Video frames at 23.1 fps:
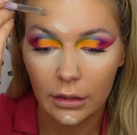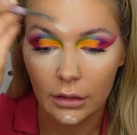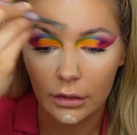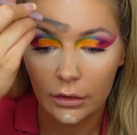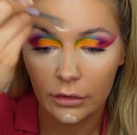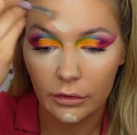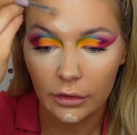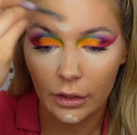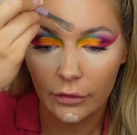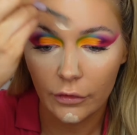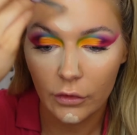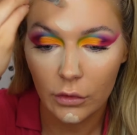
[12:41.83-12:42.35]

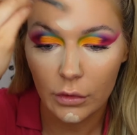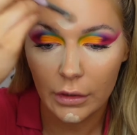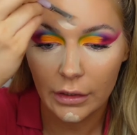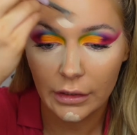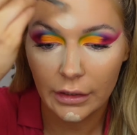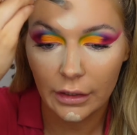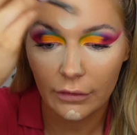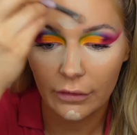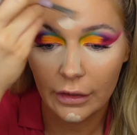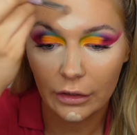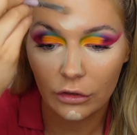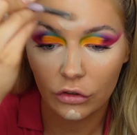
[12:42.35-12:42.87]
So I thought I'd
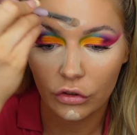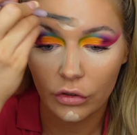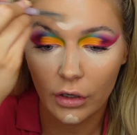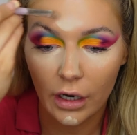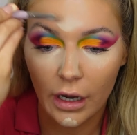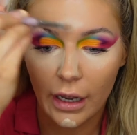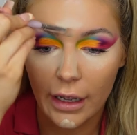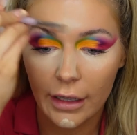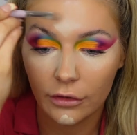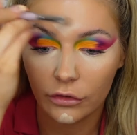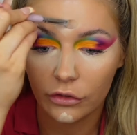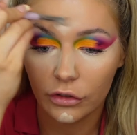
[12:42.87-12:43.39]
give it a
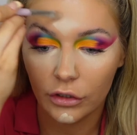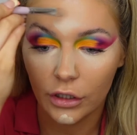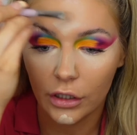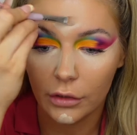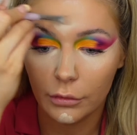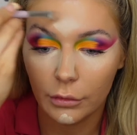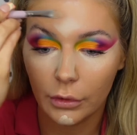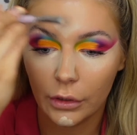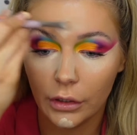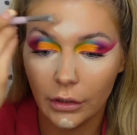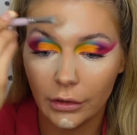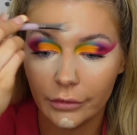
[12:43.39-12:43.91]
try, and do you know
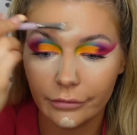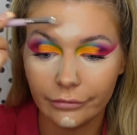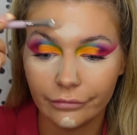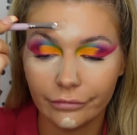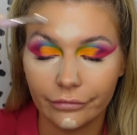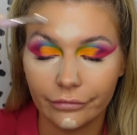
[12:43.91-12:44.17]
what?